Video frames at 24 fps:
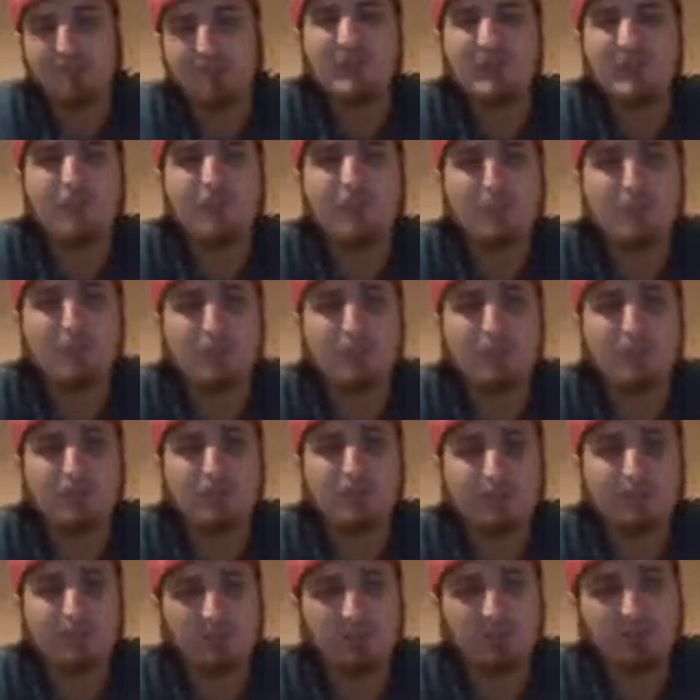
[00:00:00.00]
difficult
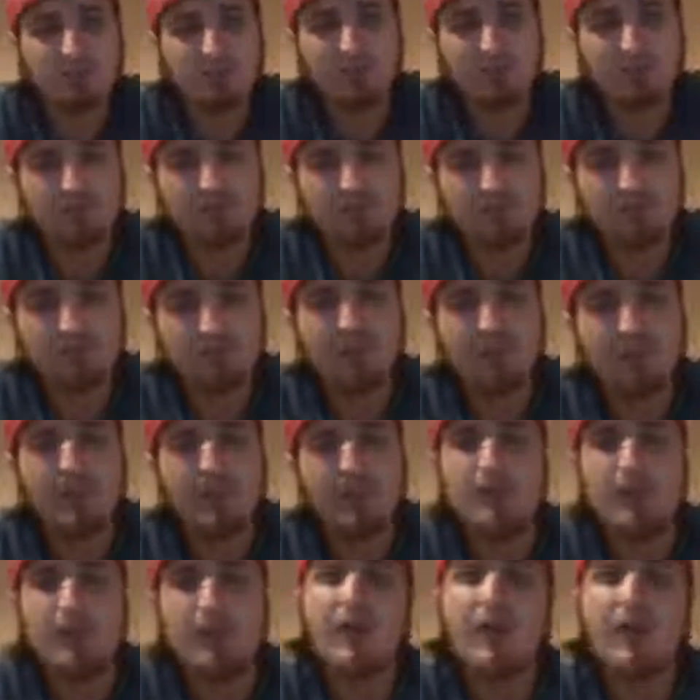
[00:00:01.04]
to see the screen.
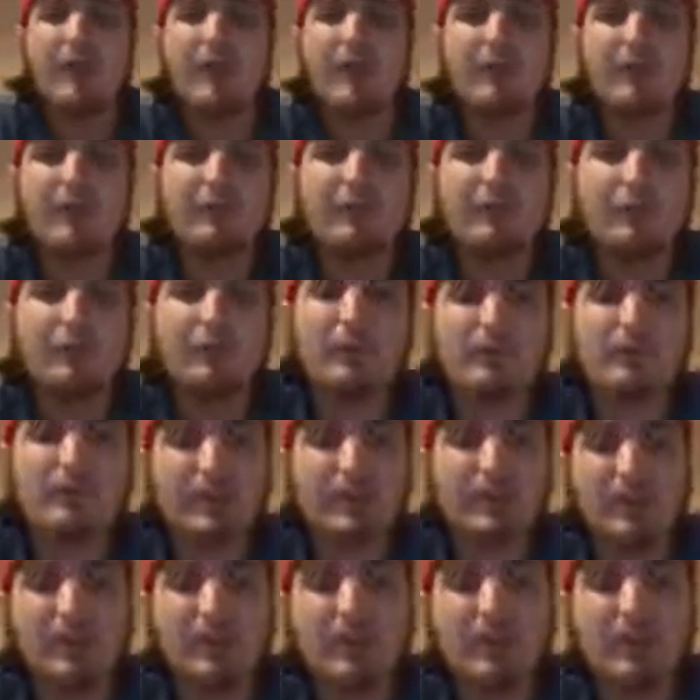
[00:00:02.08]
The other option in
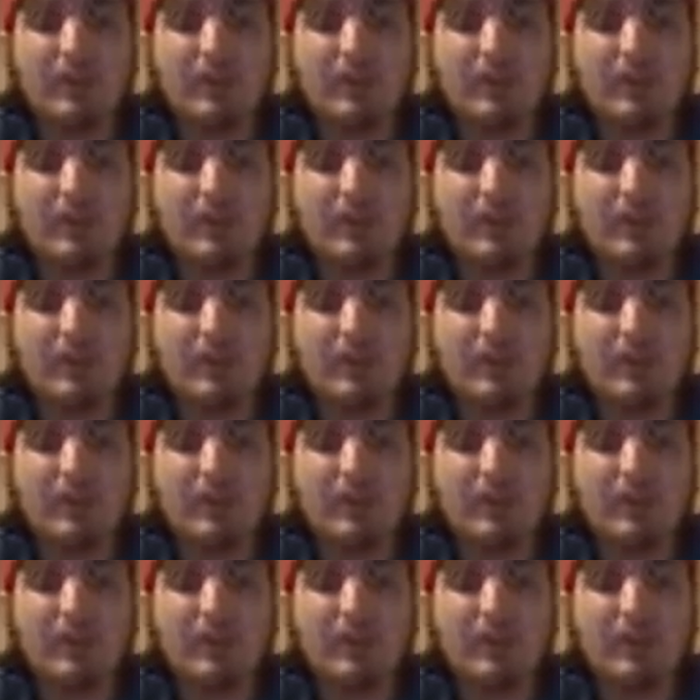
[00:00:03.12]
that